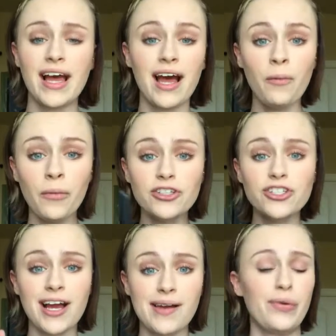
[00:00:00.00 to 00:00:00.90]
how
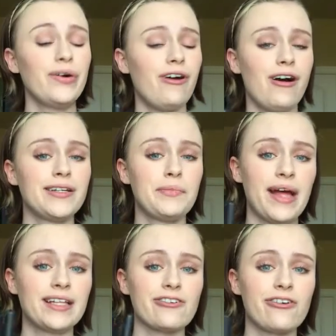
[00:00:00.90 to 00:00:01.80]
much I put on,
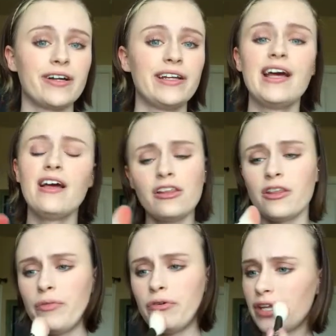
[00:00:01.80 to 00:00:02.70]
depends on
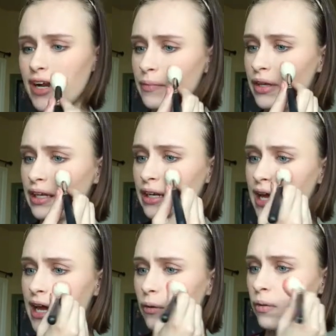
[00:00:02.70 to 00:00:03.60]
the mood that I'm in,
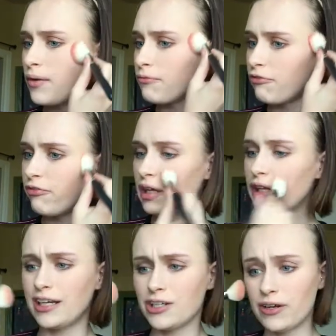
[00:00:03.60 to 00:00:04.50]
what I'm
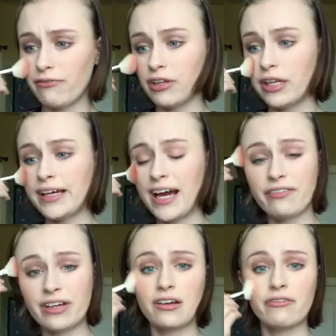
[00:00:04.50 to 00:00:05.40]
feeling. Do I feel like
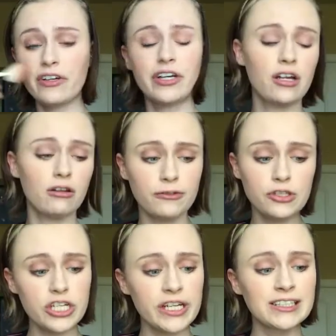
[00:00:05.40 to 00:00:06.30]
having very
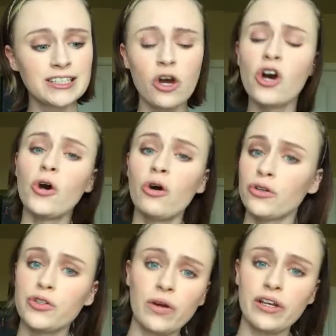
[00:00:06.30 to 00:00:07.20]
colorful cheeks
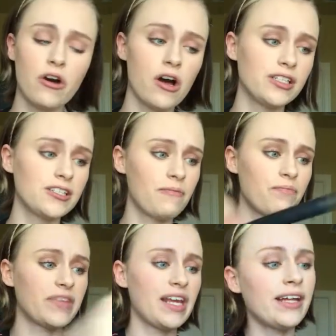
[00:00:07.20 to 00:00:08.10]
or do I not?
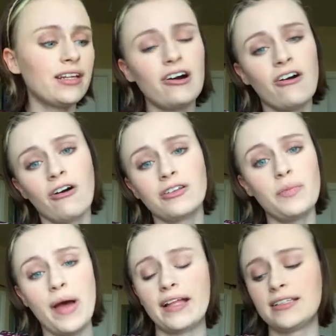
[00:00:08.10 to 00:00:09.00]
It all
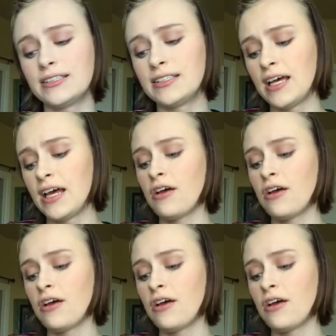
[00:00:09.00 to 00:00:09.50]
depends.